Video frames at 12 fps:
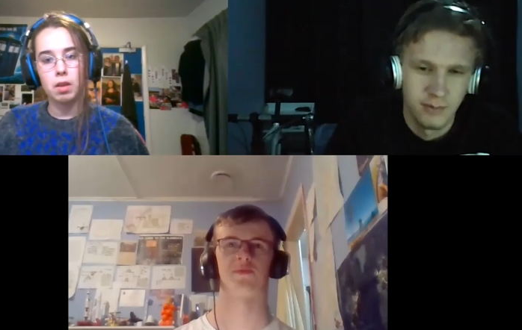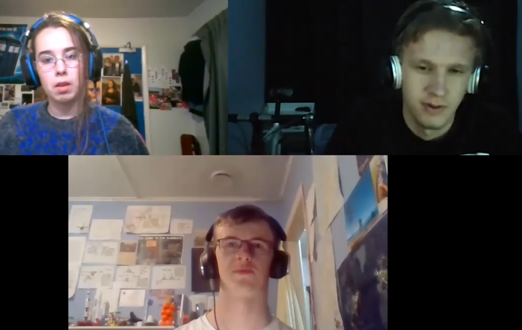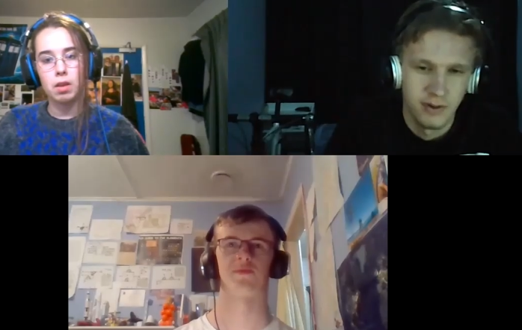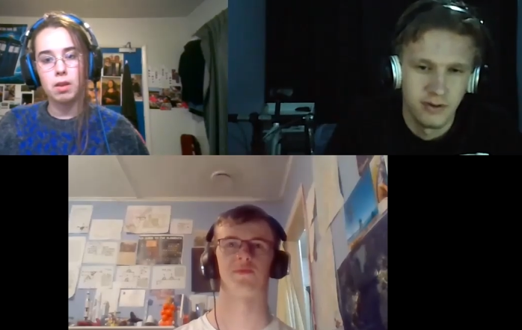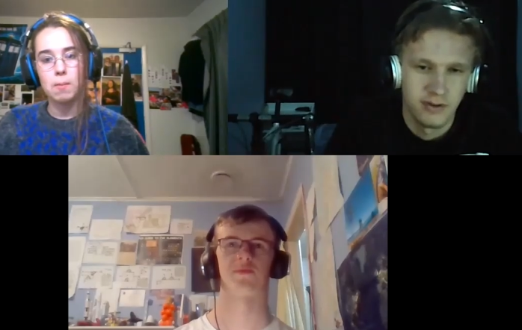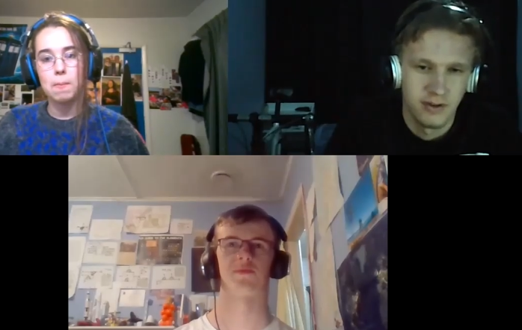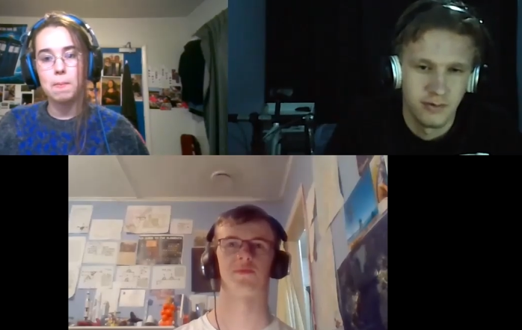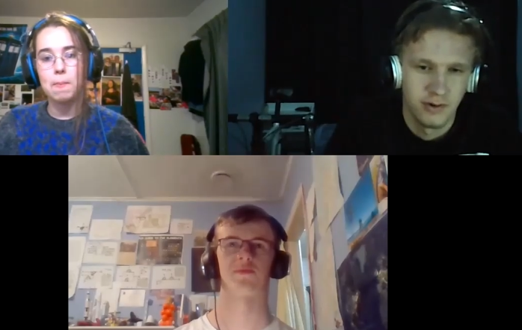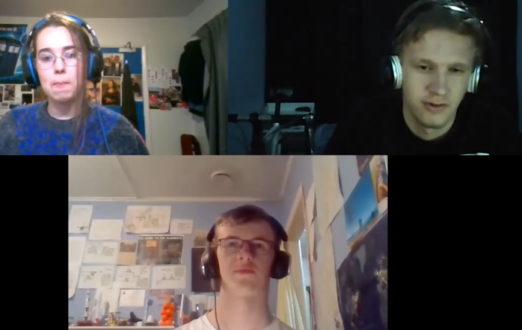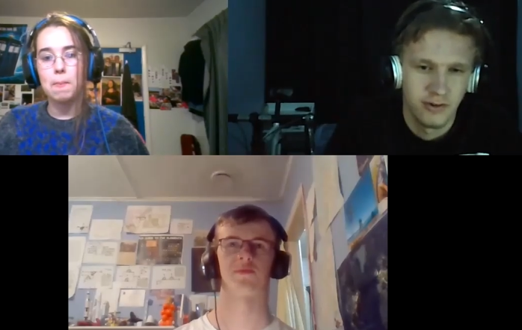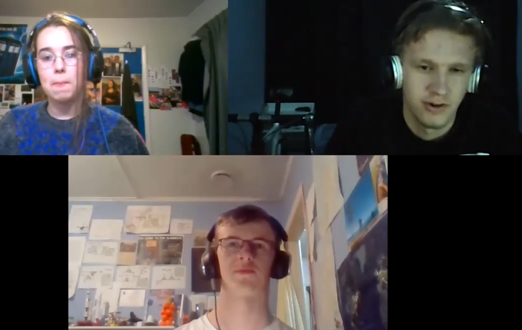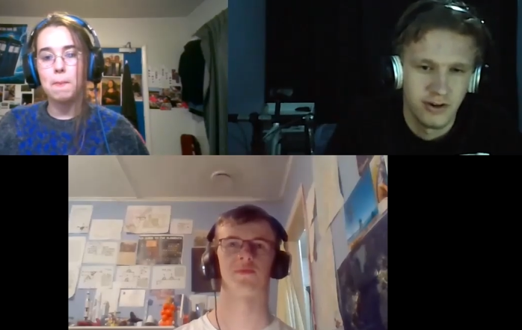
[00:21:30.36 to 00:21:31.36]
Speaker 1: because everyone's
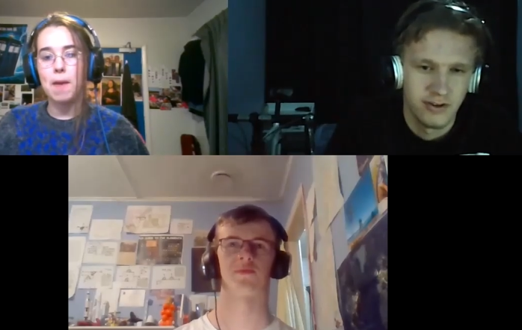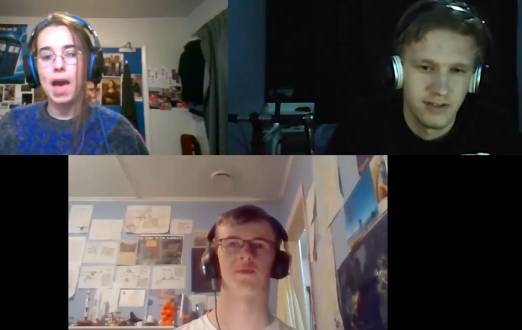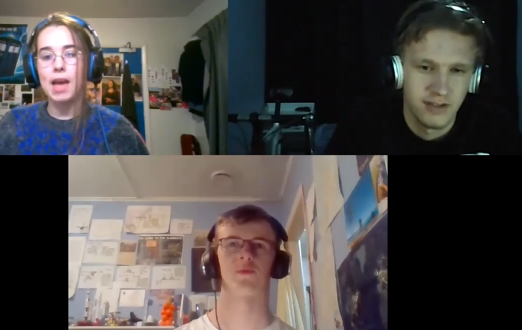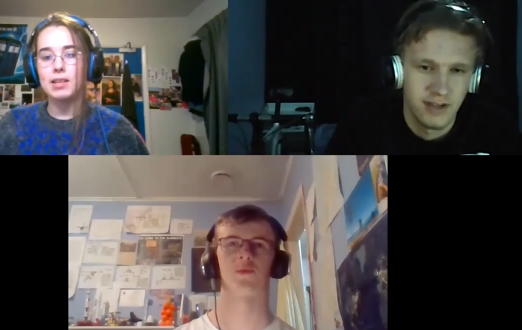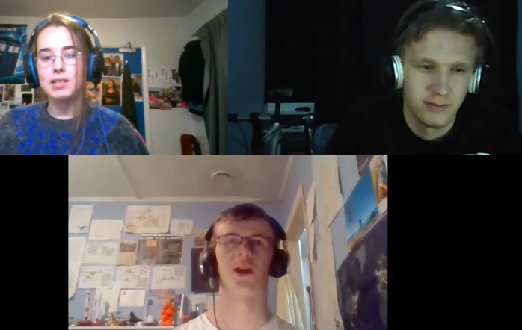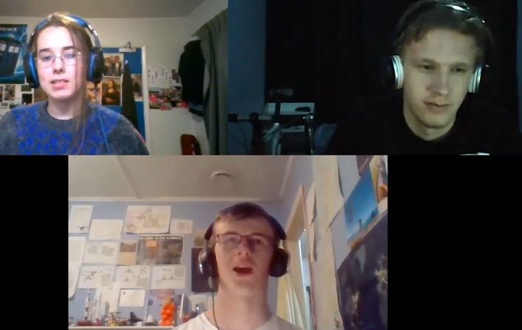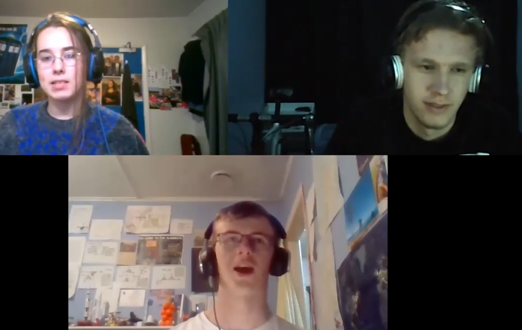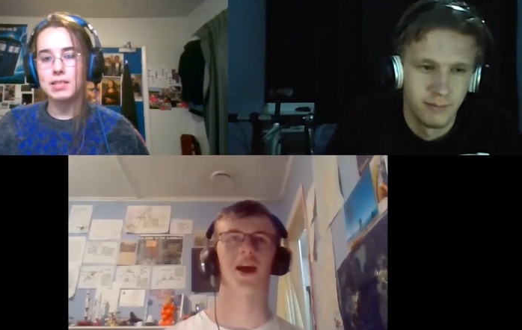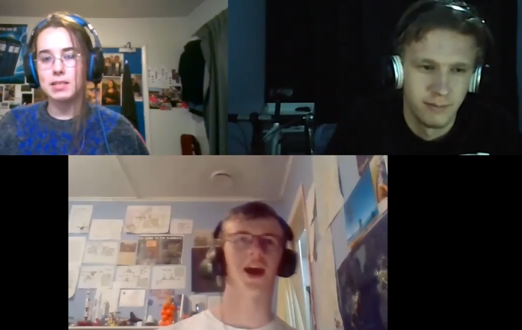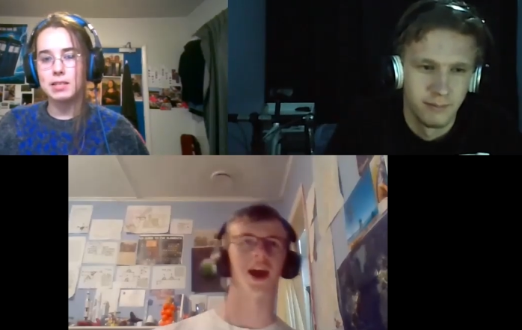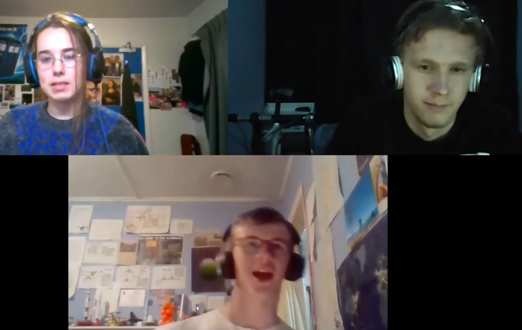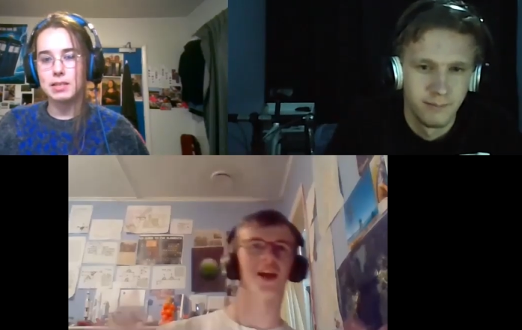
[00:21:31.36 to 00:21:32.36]
trying to save them.
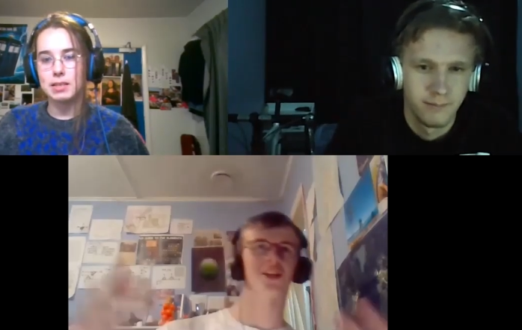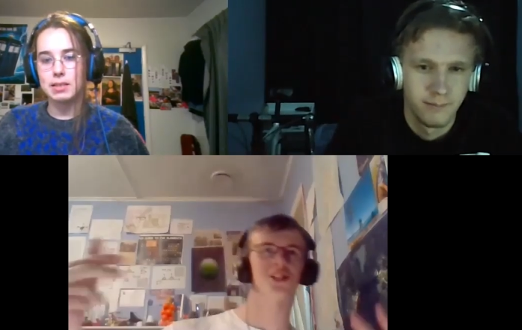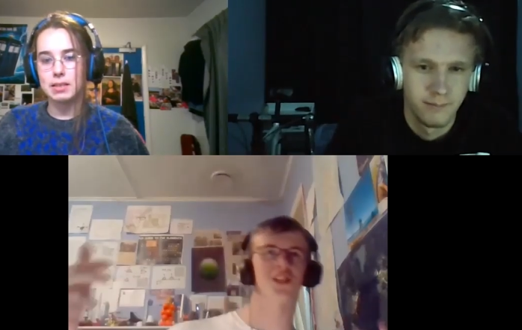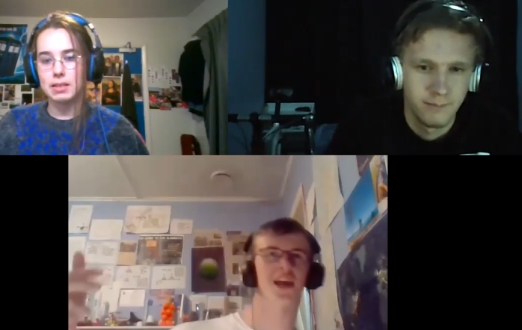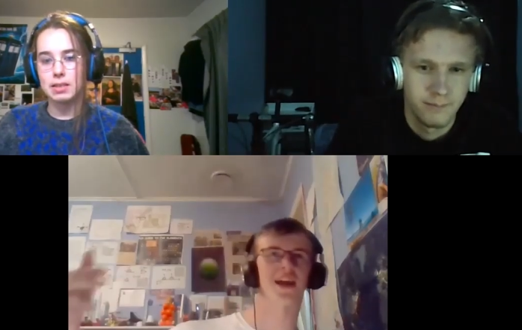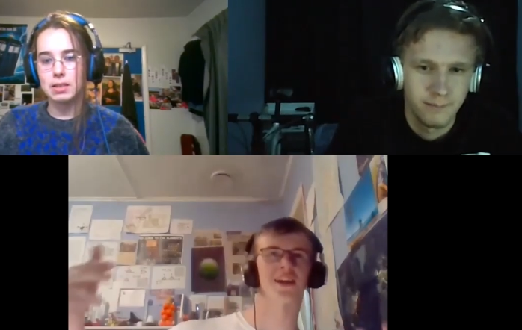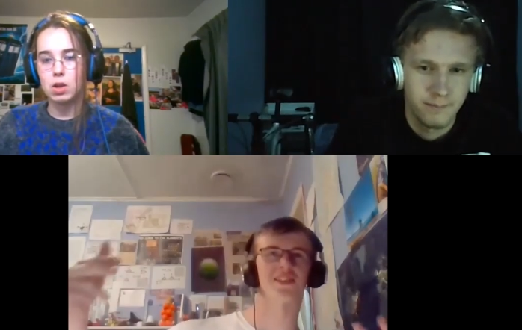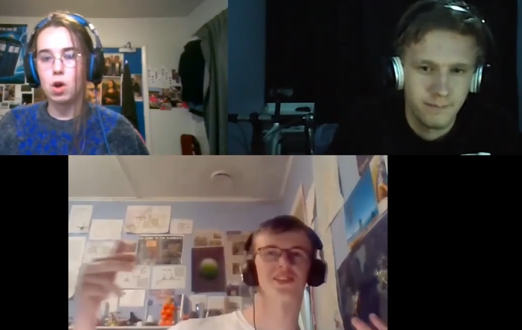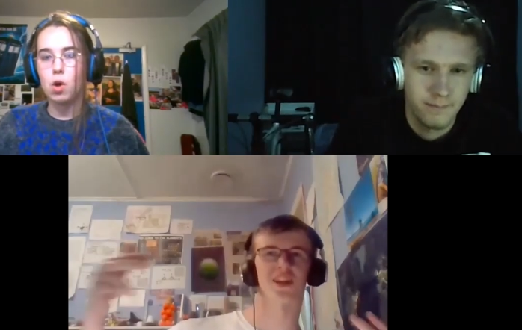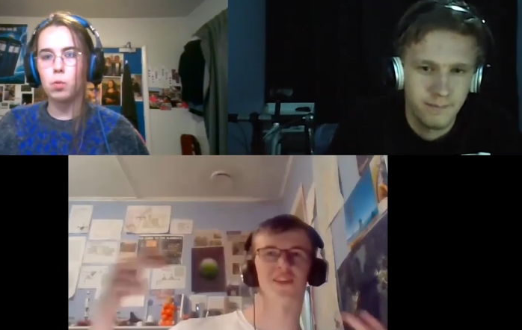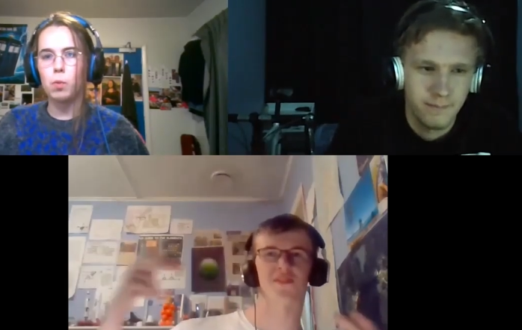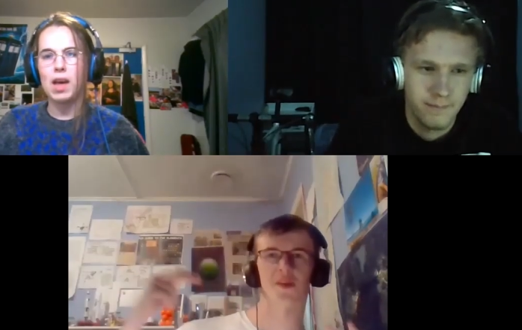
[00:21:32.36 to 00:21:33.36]
Hashtag
Speaker 2: no,
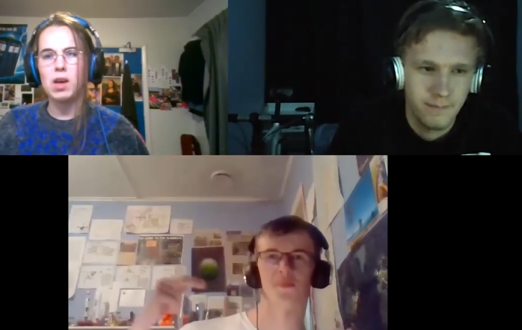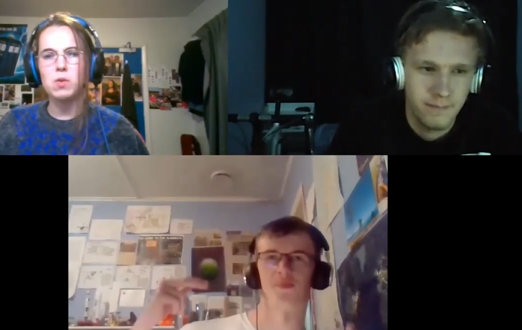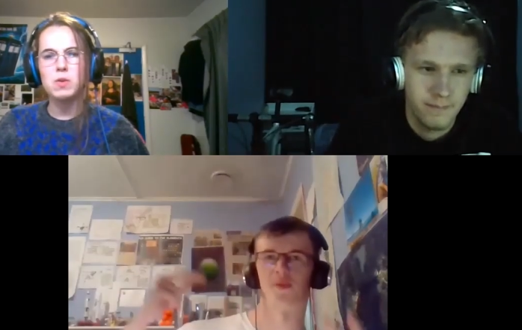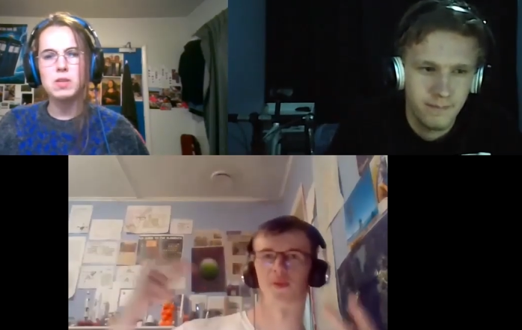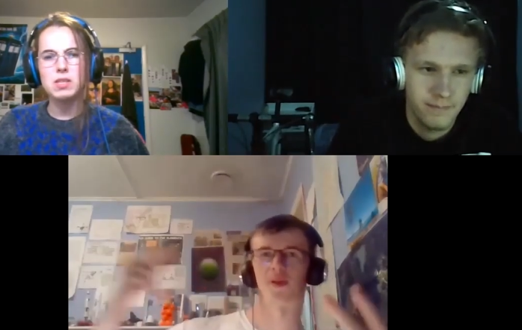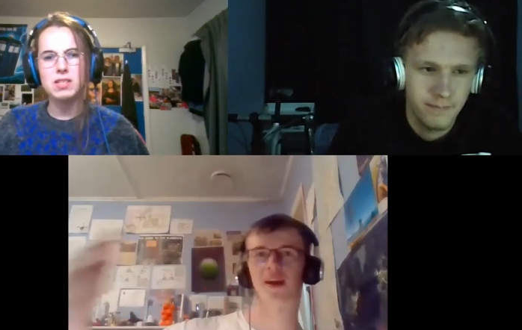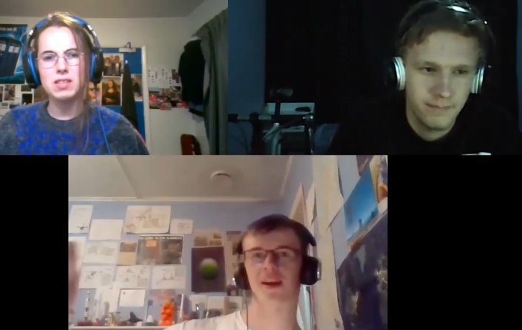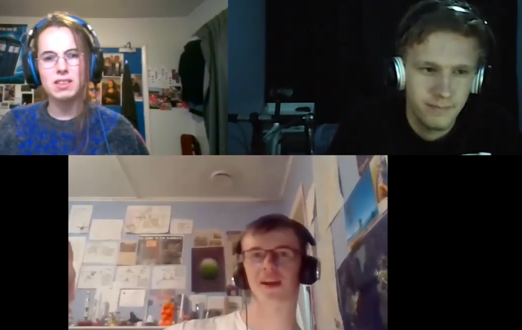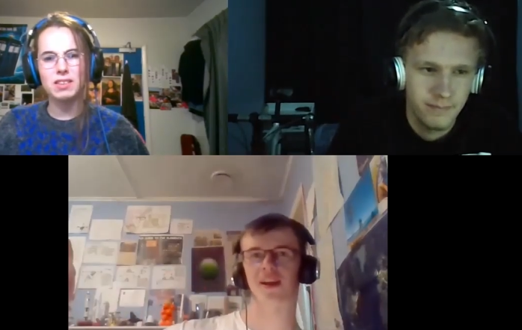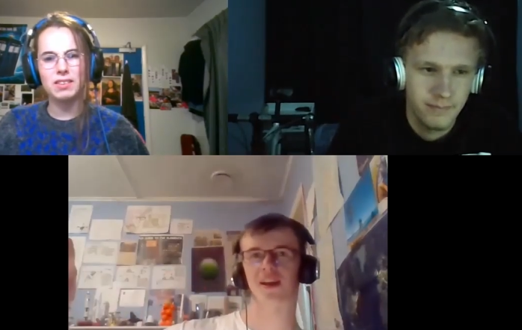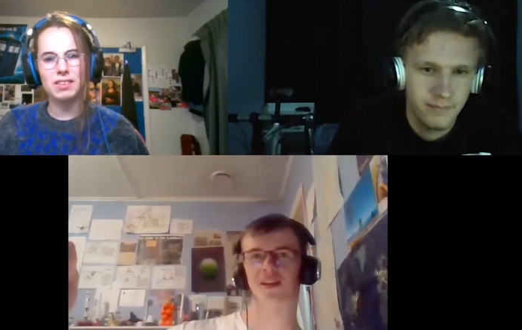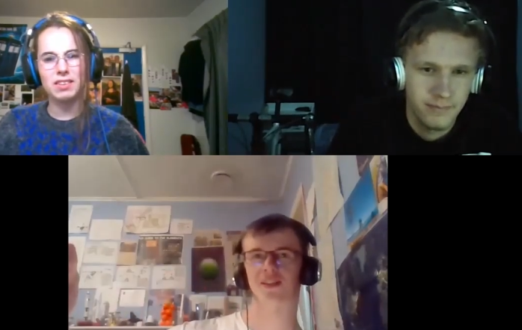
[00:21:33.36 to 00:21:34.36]
save whales? the
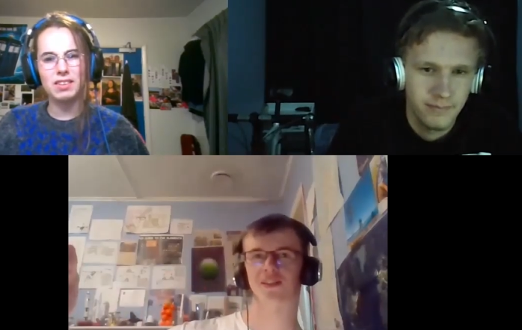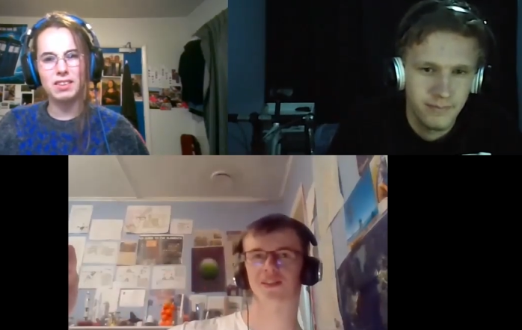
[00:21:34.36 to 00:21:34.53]
bread.